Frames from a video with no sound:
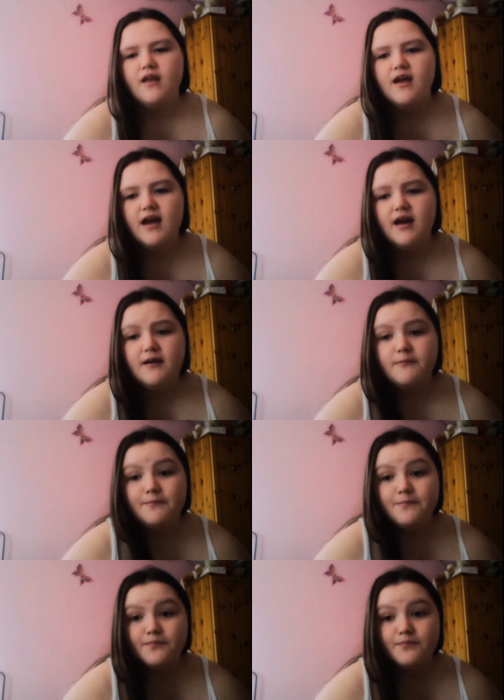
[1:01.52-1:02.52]
Um,
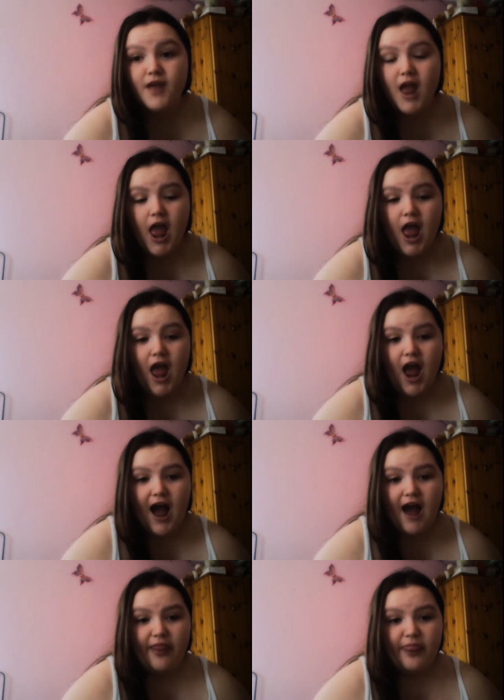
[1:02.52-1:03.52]

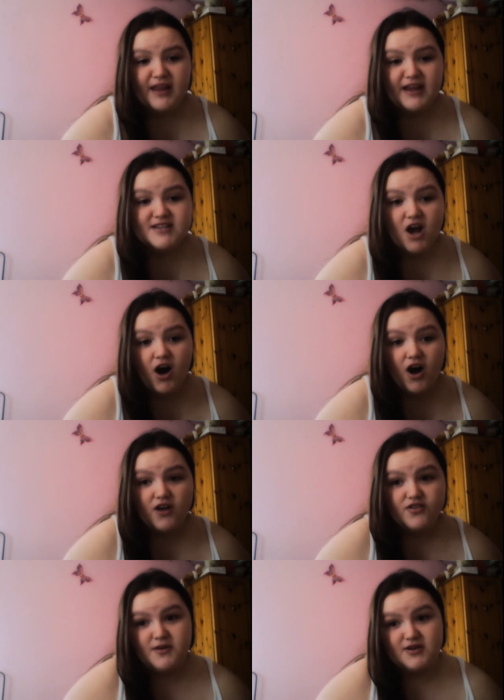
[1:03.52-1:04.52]
and these
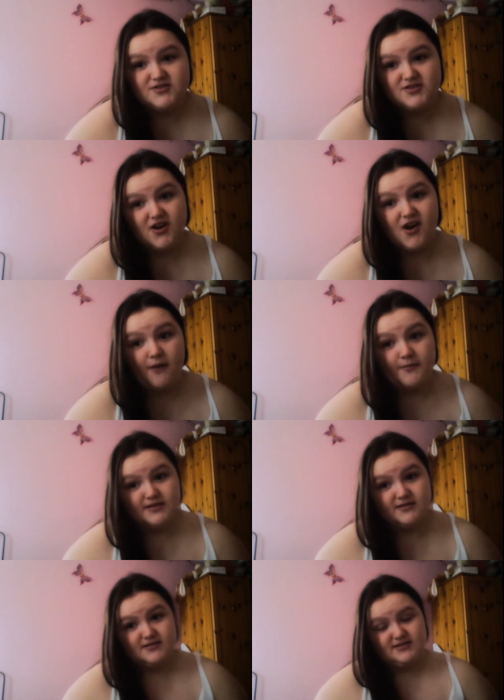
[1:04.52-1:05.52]
are the most
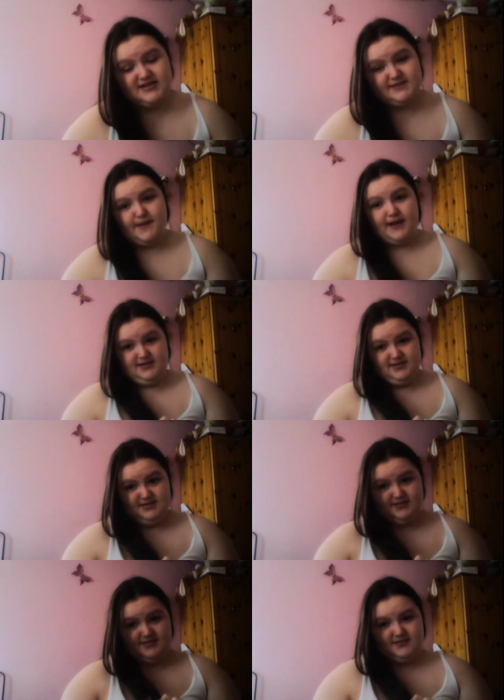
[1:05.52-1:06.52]
common spelling
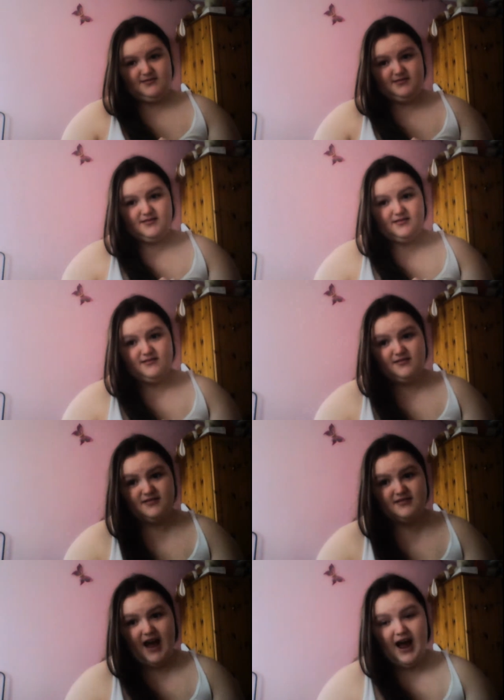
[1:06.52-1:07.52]

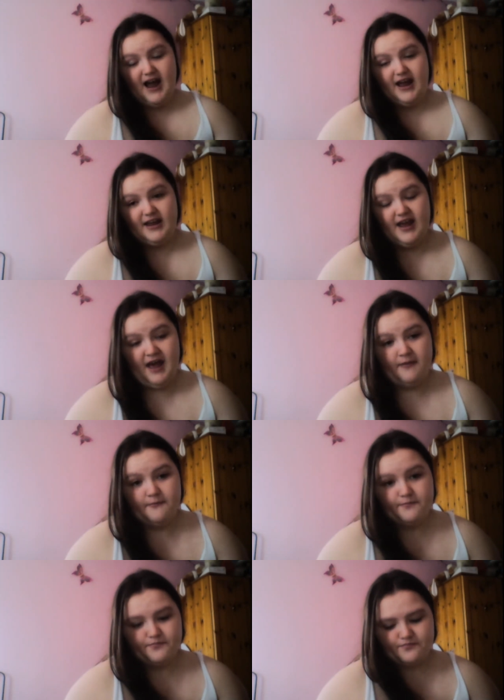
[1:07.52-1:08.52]
that I
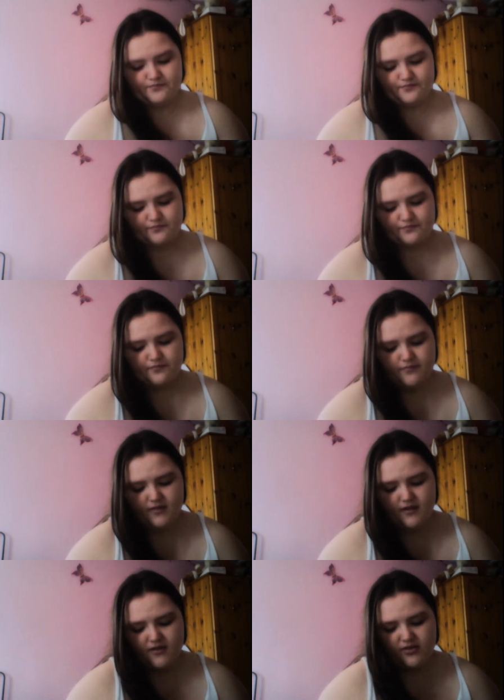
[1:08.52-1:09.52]
um,
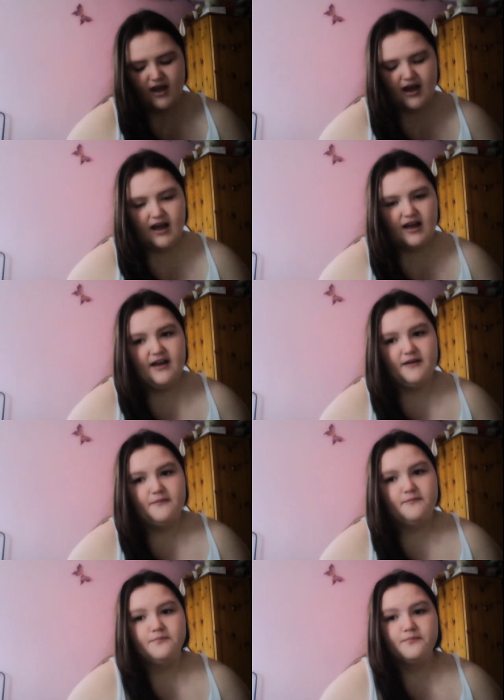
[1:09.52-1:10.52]
that
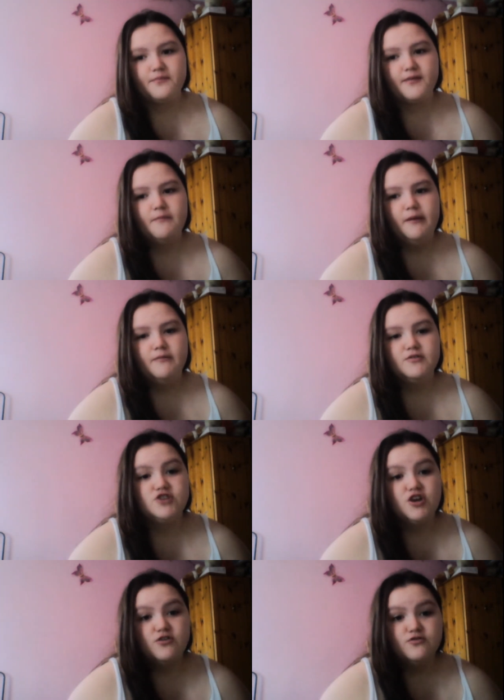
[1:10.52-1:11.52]
um, people
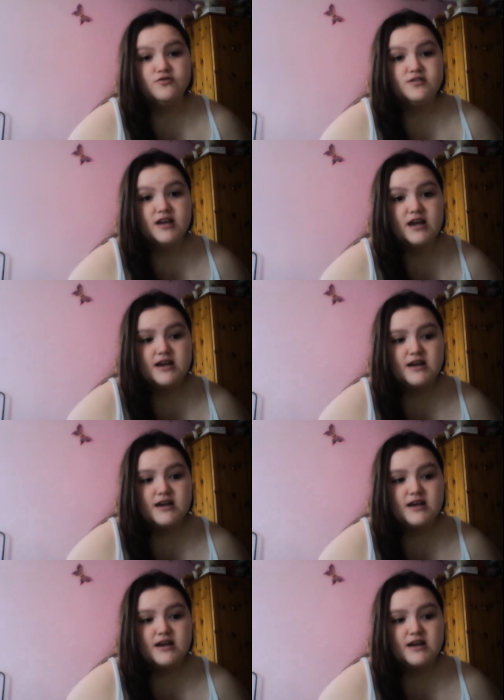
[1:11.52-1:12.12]
chose